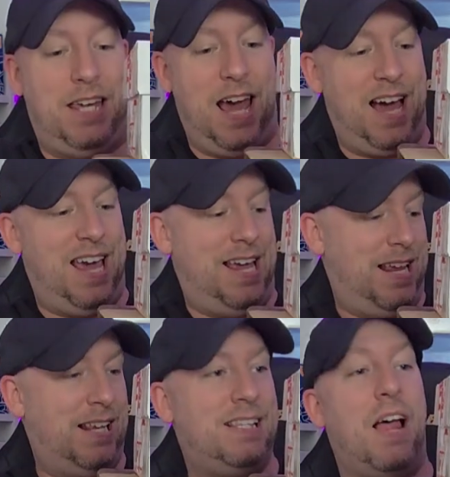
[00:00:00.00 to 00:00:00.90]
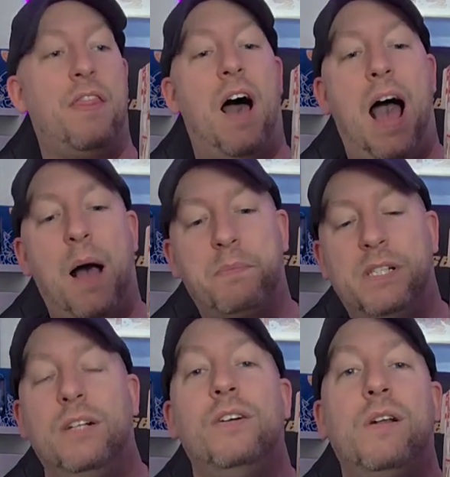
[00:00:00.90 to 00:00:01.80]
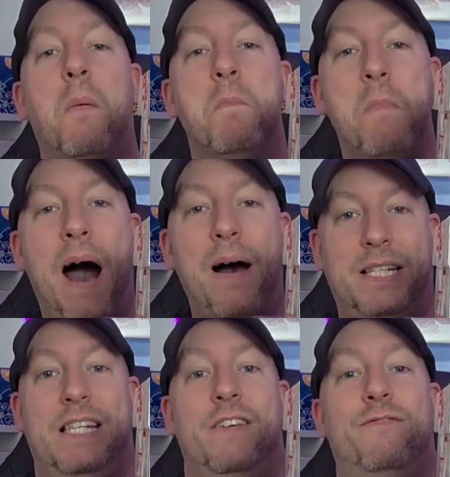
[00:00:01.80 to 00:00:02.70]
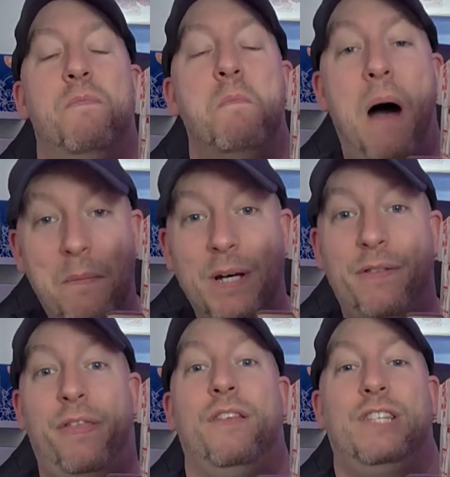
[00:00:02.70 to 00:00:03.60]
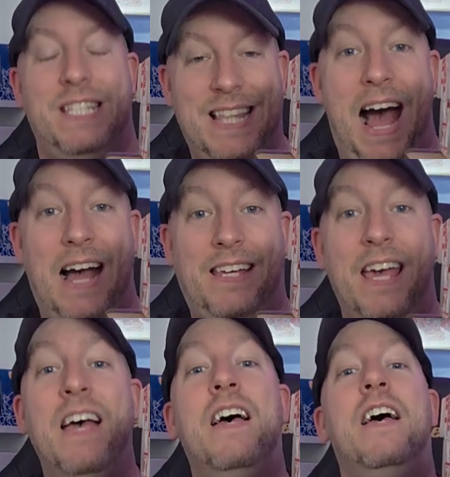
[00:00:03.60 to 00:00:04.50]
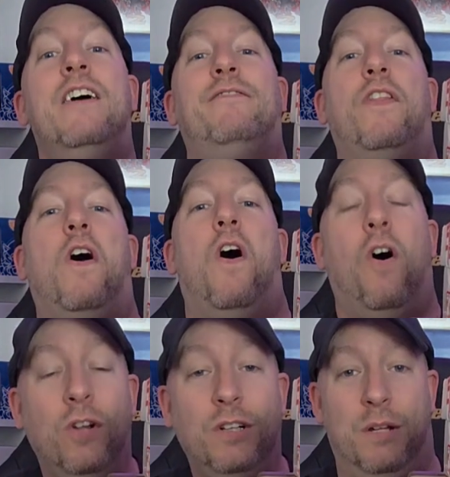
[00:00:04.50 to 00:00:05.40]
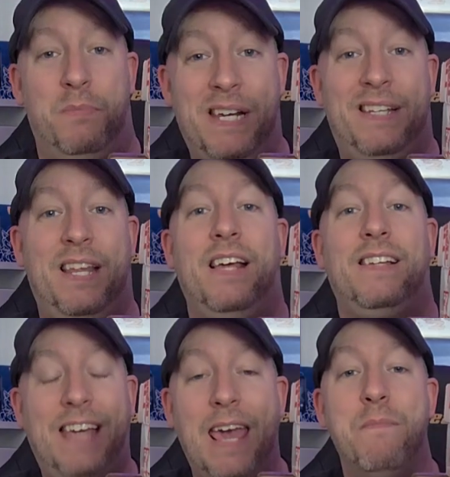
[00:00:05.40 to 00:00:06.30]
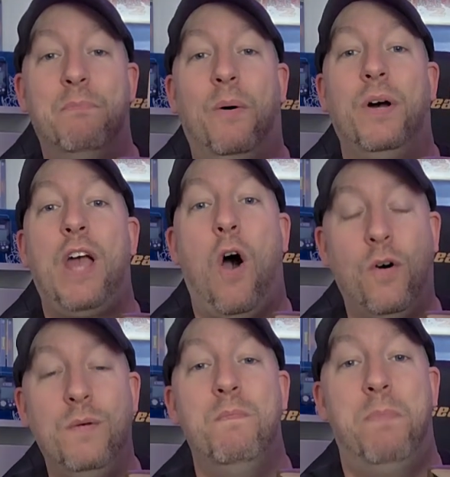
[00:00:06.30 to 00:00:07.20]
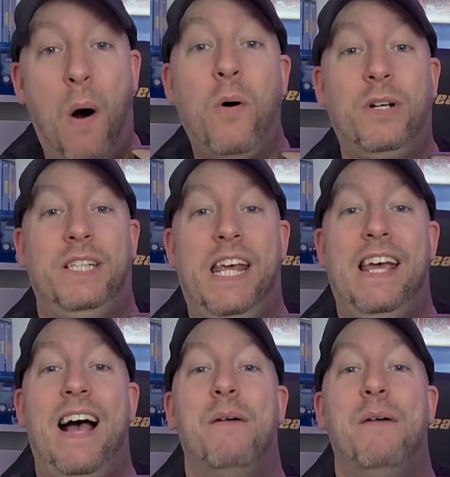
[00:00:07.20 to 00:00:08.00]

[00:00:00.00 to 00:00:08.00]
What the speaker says: Here is the absolute massive mammoth stack for the ultimate Game Boy unboxing.